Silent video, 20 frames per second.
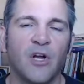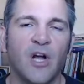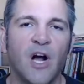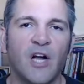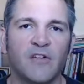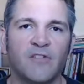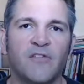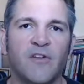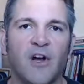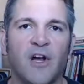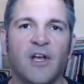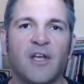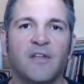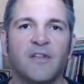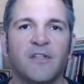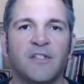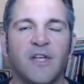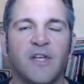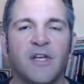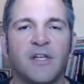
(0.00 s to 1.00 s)

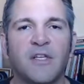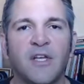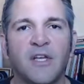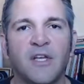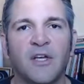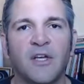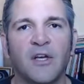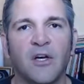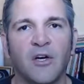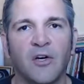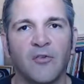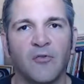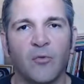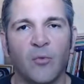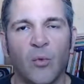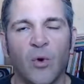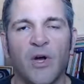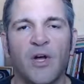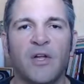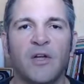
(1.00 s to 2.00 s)
codifying this idea of
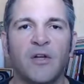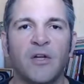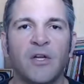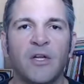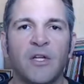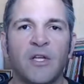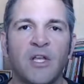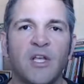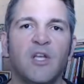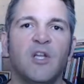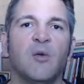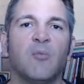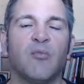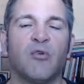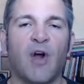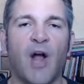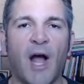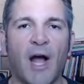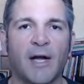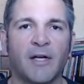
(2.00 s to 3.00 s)
what in a
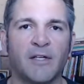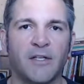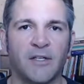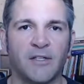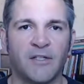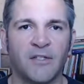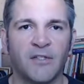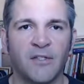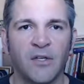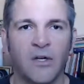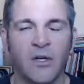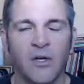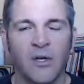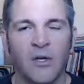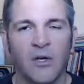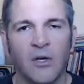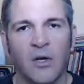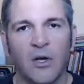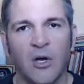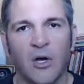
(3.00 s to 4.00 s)
practice
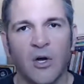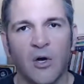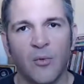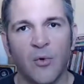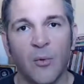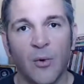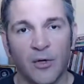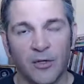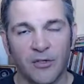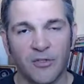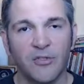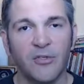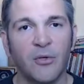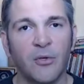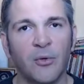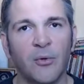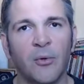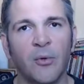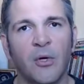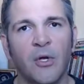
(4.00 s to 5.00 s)
we want to
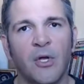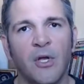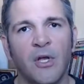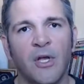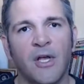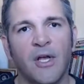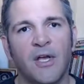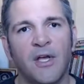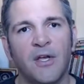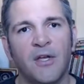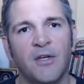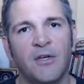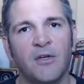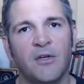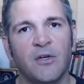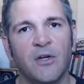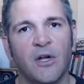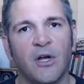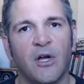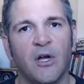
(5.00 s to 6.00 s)
do.
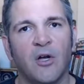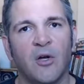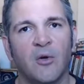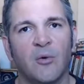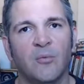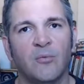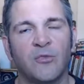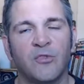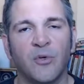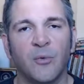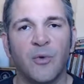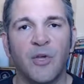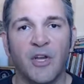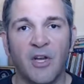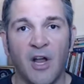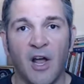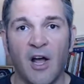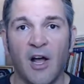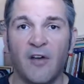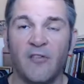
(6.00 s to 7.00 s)
And so we
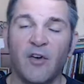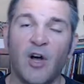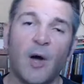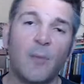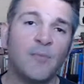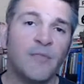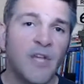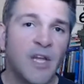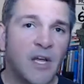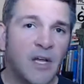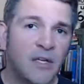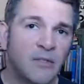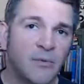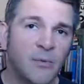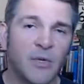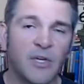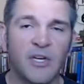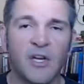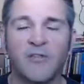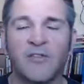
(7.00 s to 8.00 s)
can have up
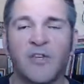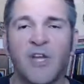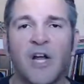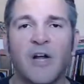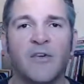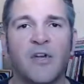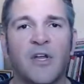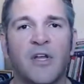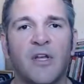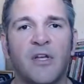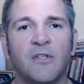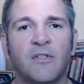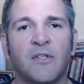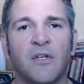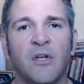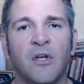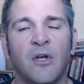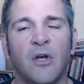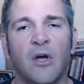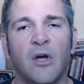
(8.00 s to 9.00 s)
days, we can have down
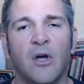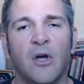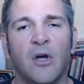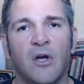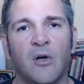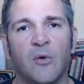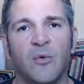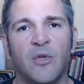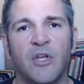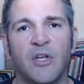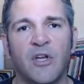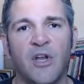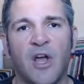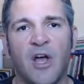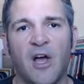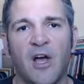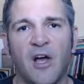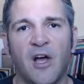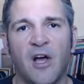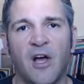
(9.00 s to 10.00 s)
days, we
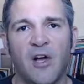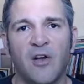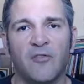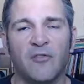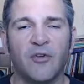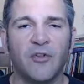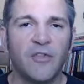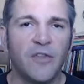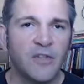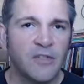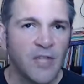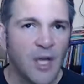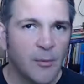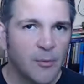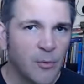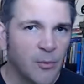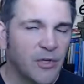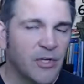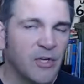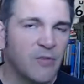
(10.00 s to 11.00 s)
can have good things
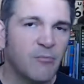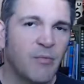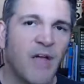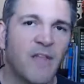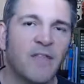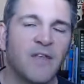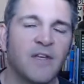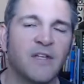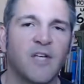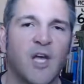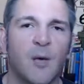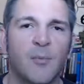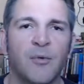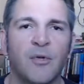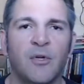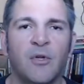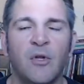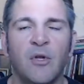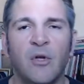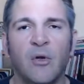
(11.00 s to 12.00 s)
happen, we can have bad things
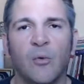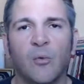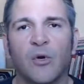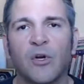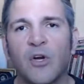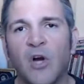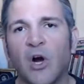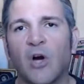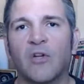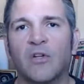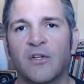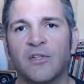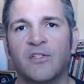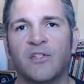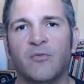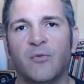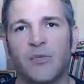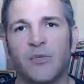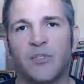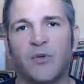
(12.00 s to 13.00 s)
happen. Regardless
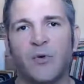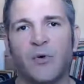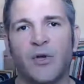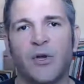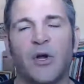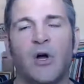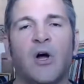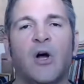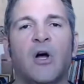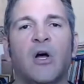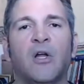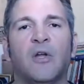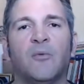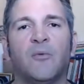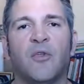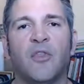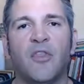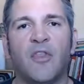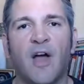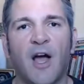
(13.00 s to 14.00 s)
of what's going on
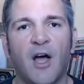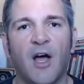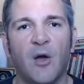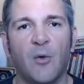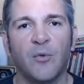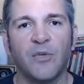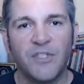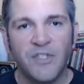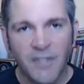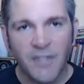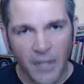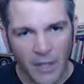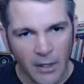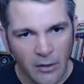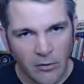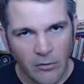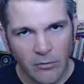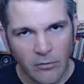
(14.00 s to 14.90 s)
with that, we sit.